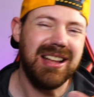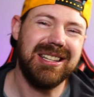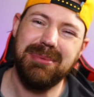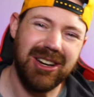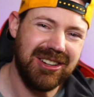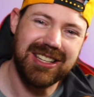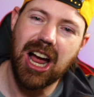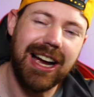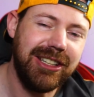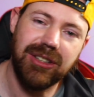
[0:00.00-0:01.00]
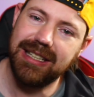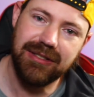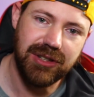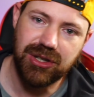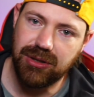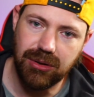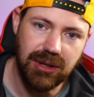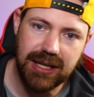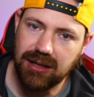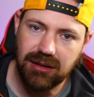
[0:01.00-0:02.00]
To be honest, I don't even shoot
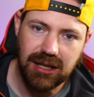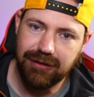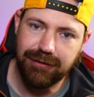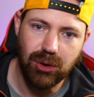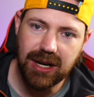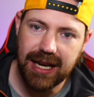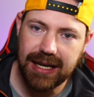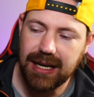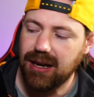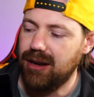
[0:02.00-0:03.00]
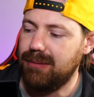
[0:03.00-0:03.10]
in 4K.